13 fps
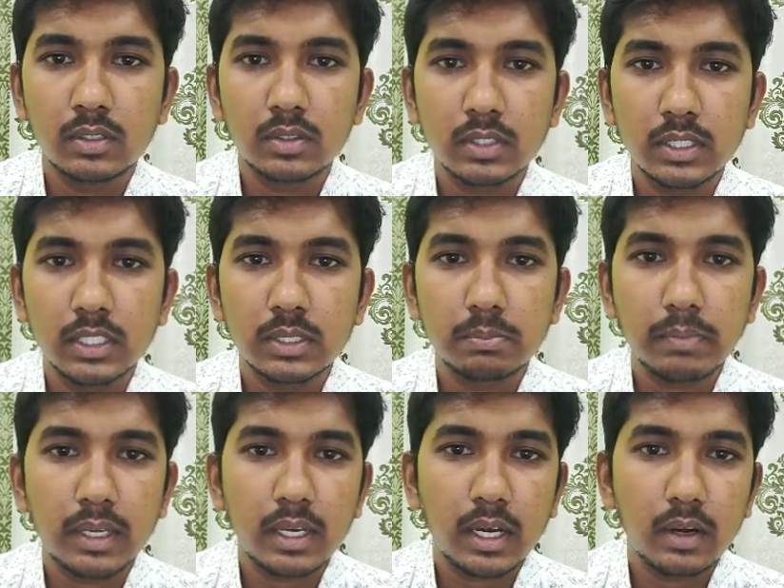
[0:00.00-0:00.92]
So since
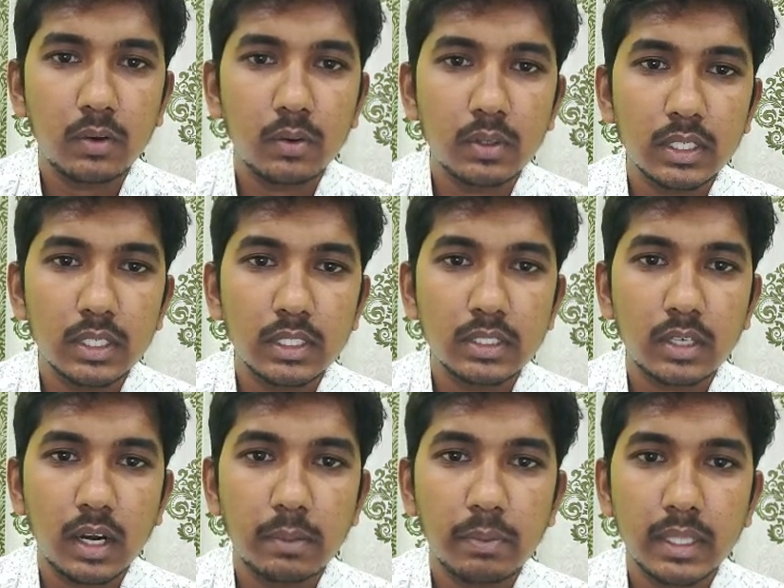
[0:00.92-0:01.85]
my conclusion is
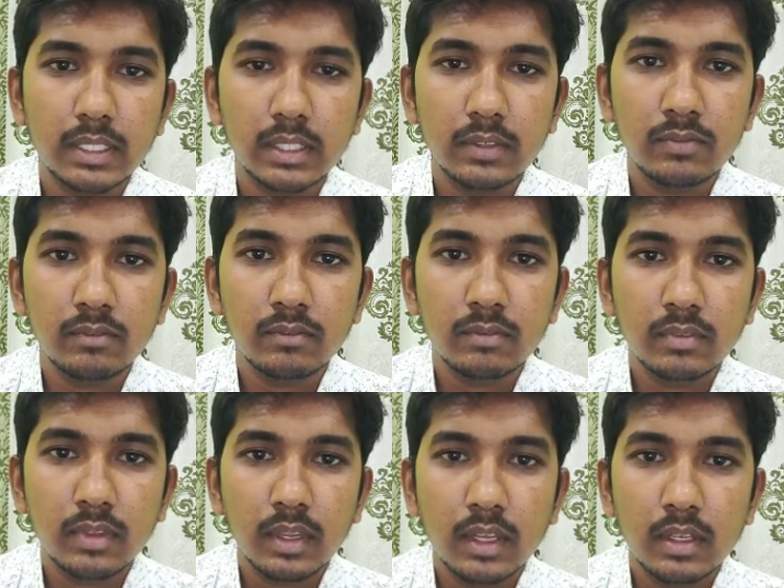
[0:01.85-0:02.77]
not matching,
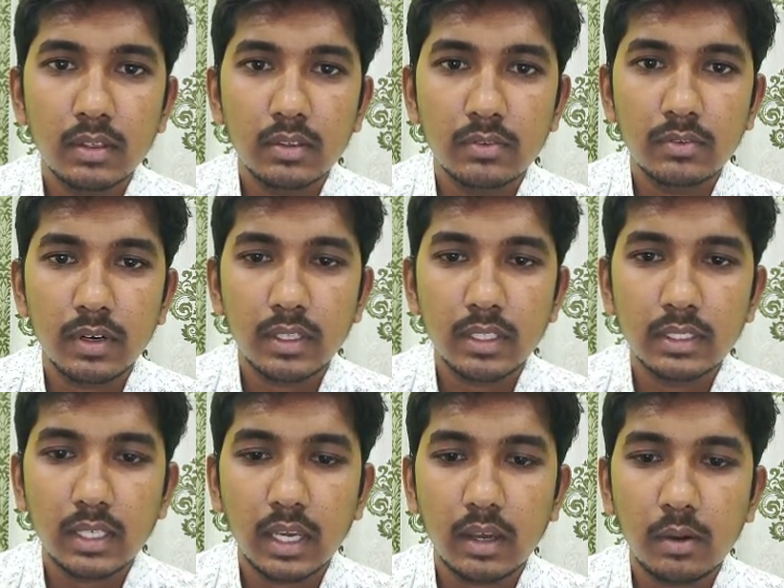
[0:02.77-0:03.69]
for
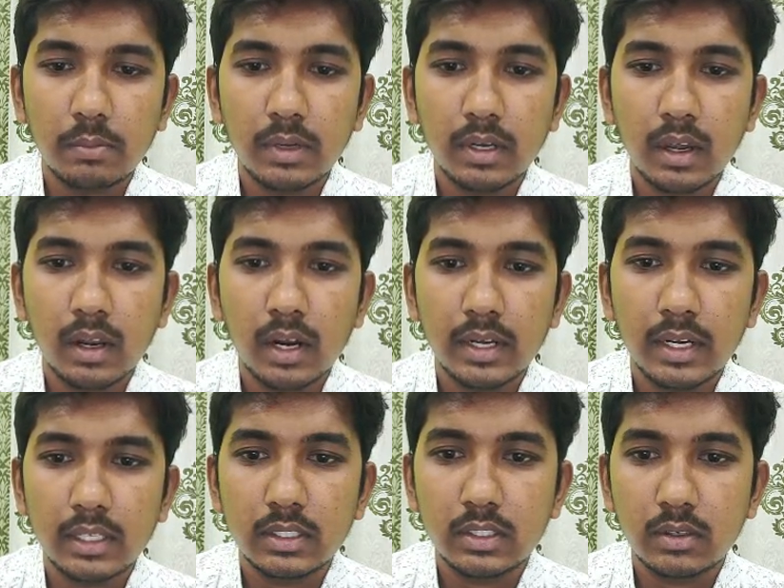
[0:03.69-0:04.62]
this I have been
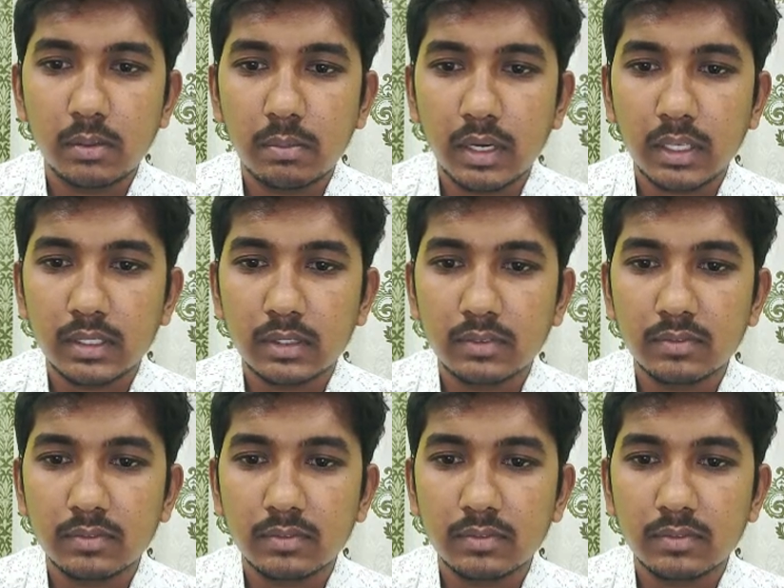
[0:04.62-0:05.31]
allotted 0 marks.